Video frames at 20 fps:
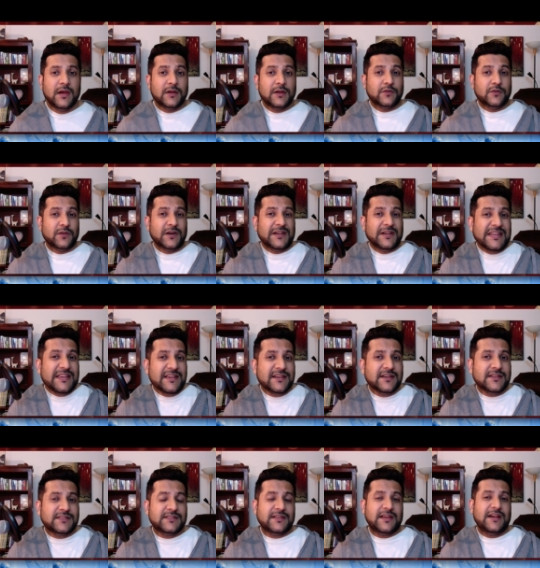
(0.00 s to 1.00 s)
Now the
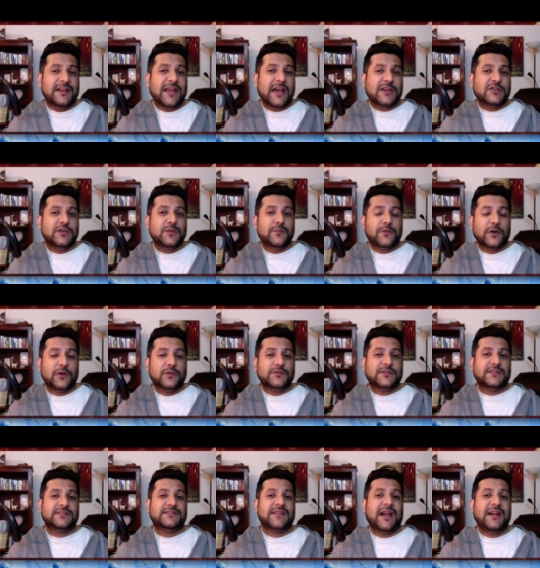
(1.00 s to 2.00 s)
tears, it actually
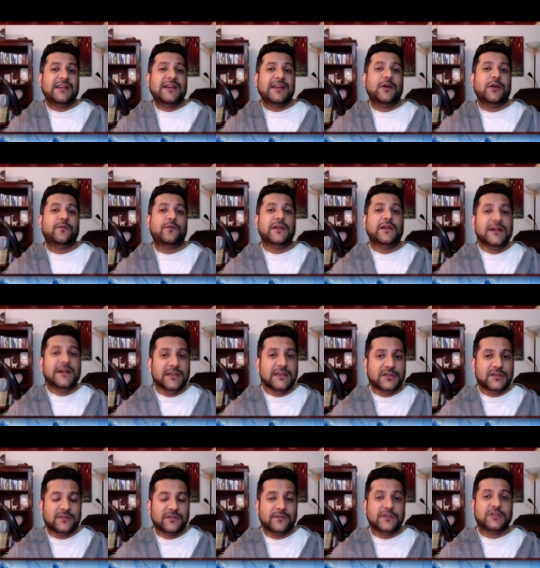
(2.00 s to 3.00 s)
produces that kind of
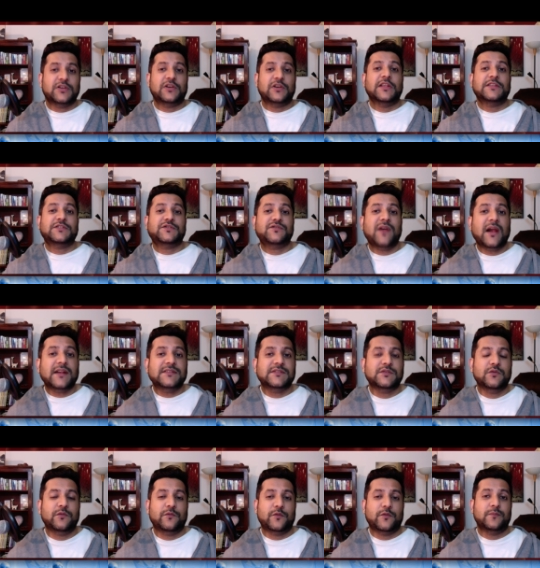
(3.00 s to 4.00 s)
irritation which distracts
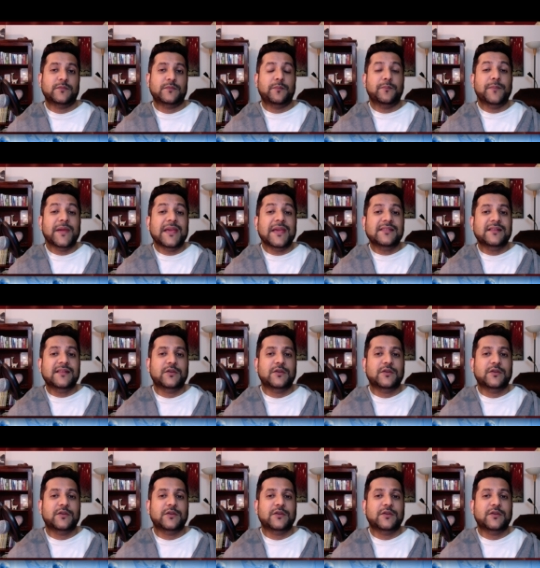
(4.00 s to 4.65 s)
you from the pain that